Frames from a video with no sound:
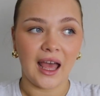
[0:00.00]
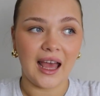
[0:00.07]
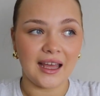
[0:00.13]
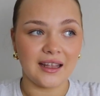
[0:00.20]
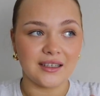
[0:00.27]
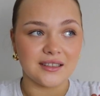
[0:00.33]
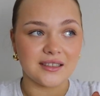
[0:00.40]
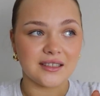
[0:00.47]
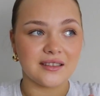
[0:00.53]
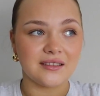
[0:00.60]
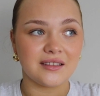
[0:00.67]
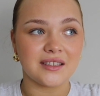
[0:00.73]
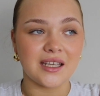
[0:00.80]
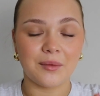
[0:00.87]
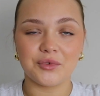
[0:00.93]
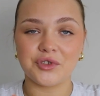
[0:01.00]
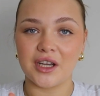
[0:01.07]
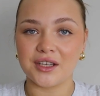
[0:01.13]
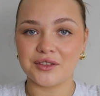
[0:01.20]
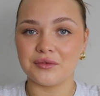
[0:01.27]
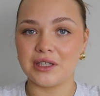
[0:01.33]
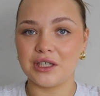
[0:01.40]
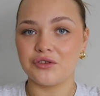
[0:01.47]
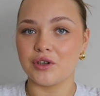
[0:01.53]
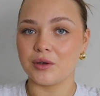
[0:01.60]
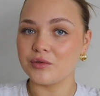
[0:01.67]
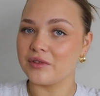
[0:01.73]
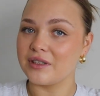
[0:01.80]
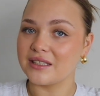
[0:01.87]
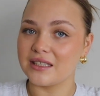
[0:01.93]
and the temperature has really
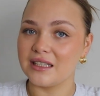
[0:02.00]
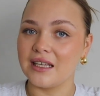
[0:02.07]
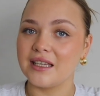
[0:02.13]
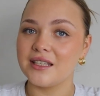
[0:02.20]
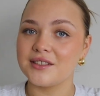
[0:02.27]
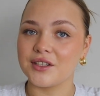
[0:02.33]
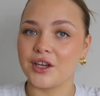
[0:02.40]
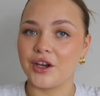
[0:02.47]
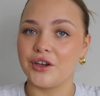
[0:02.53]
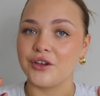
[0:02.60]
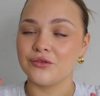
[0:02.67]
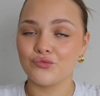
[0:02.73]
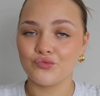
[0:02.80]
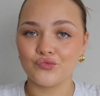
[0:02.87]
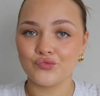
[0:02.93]
dropped recently, so